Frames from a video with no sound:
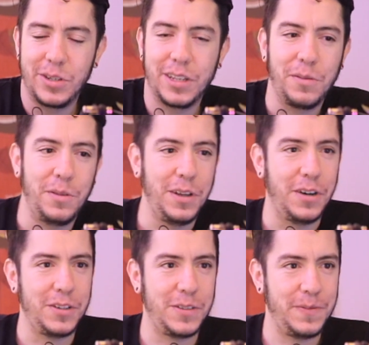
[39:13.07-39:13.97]
object, that would be
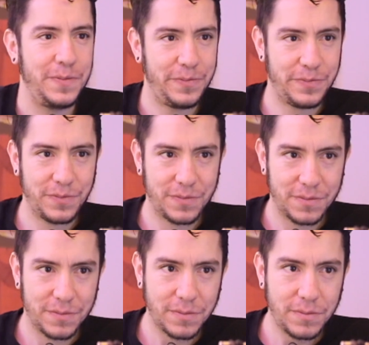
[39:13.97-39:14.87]
awesome.
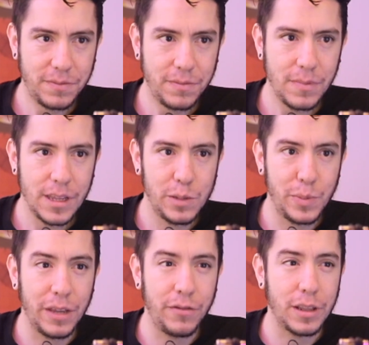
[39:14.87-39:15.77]

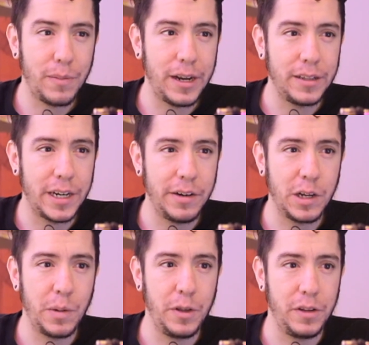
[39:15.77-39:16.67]
Speaking for the
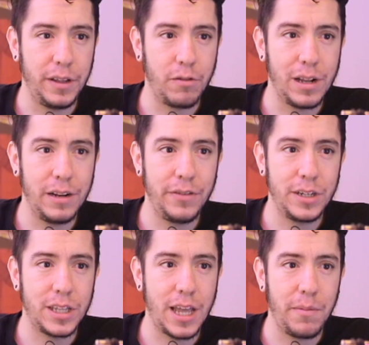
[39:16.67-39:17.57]
planetarium community, real
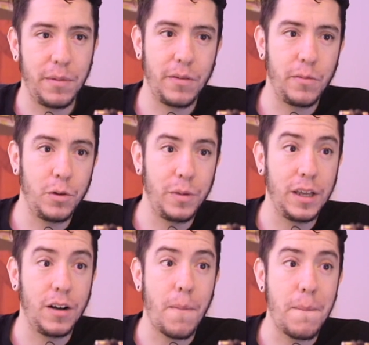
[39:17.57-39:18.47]
fish time would
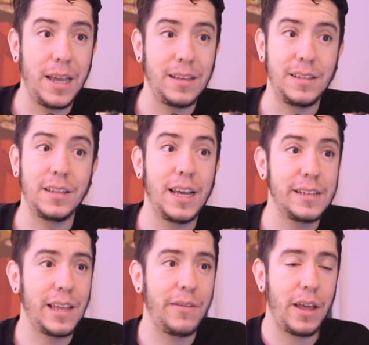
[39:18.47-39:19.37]
be amazing.
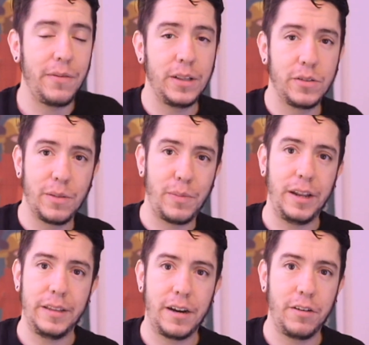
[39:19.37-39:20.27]
Yes, I've been to the
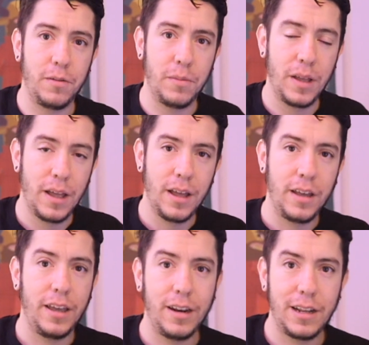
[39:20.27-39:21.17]
planetarium
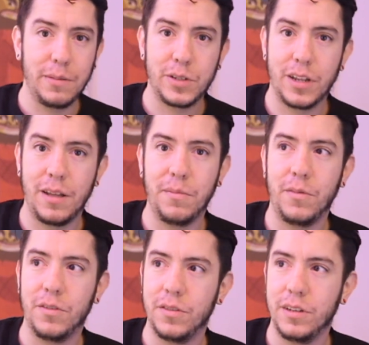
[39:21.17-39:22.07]
here in
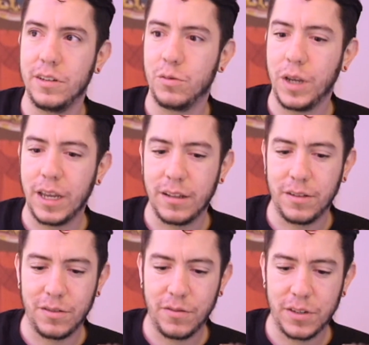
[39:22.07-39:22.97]
Amsterdam on this
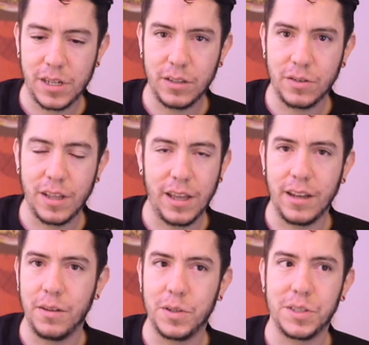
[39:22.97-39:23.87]
weekend on
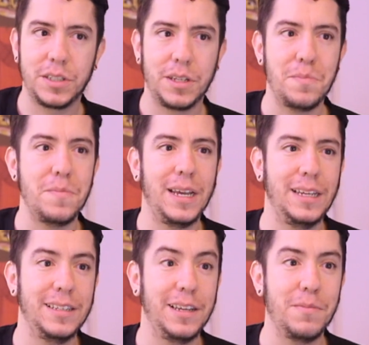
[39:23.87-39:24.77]
Saturday, and it was
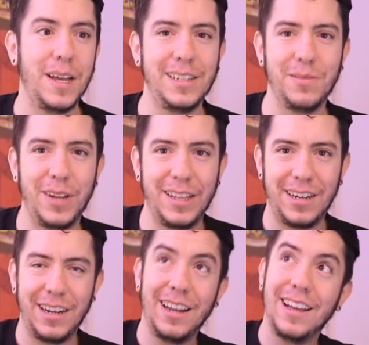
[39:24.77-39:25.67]
amazing. Magic
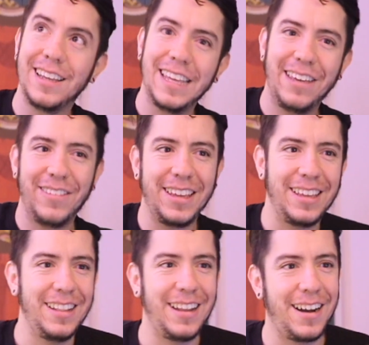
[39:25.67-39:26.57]
Blender
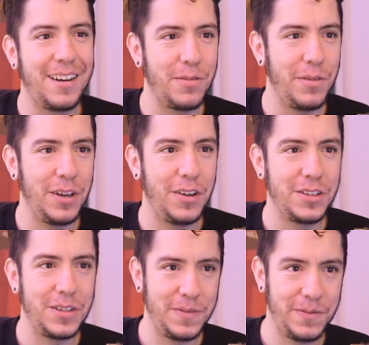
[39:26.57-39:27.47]
Eevee in there would be
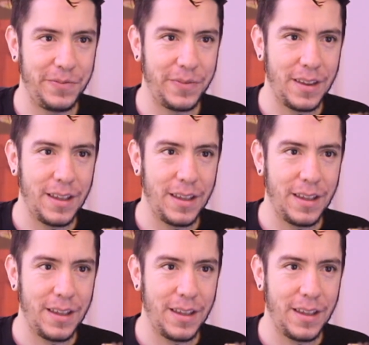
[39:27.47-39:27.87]
awesome.